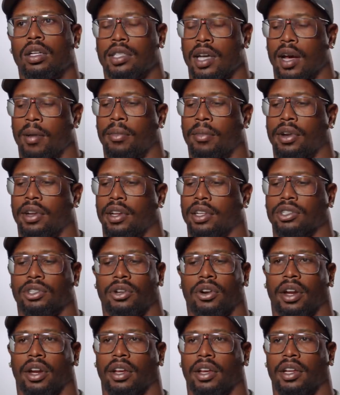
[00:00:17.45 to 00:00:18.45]
Tom Brady is
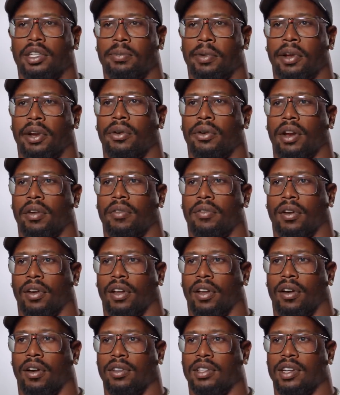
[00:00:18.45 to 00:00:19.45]
great. He's been great for a
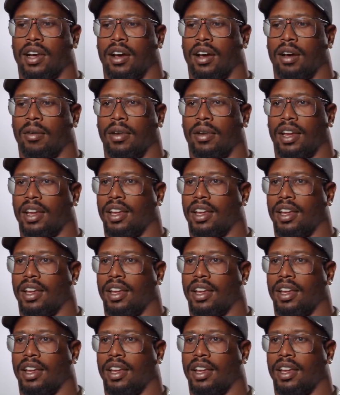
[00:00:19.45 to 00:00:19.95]
long time.